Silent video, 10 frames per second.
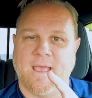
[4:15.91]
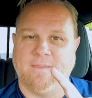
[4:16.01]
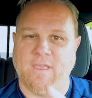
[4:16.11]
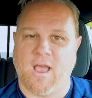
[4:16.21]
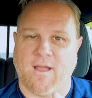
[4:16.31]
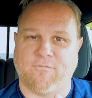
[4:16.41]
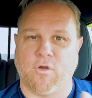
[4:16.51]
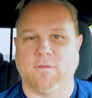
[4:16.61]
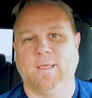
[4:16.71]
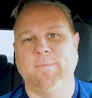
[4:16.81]
and the
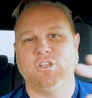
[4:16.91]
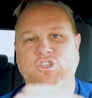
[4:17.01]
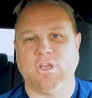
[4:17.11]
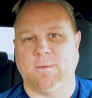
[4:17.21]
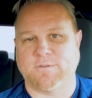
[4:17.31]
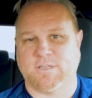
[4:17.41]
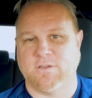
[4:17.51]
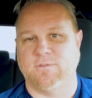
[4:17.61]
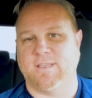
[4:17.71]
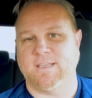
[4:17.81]
Off-Road, let me jump
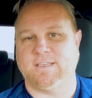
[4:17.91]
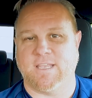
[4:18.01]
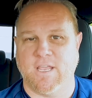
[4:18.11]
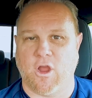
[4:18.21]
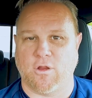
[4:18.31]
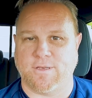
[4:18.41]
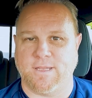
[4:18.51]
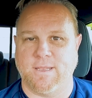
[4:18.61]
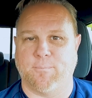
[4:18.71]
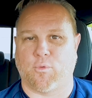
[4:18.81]
to the
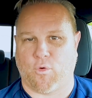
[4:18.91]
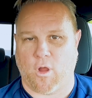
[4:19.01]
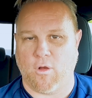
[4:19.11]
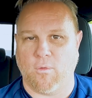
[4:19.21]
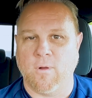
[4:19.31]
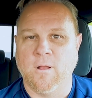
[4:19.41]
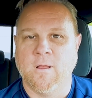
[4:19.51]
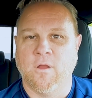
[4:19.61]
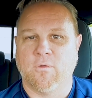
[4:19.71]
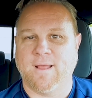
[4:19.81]
TRD Pro,
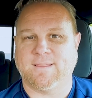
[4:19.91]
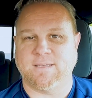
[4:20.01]
right?